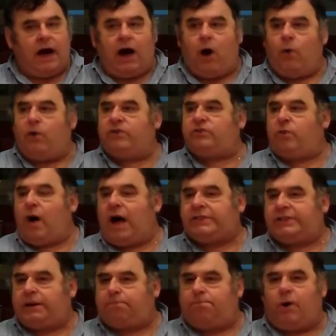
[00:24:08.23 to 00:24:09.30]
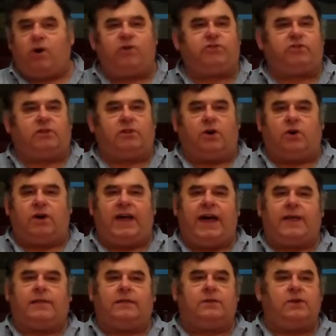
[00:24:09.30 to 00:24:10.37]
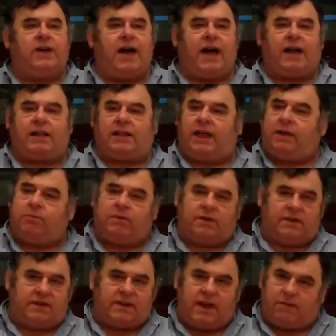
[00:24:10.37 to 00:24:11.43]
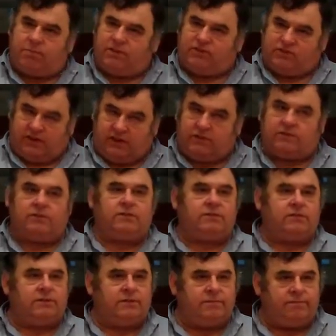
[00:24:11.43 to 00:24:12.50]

I always wanted a Porsche, Lord. Hallelujah. I claim it in the name of Jesus.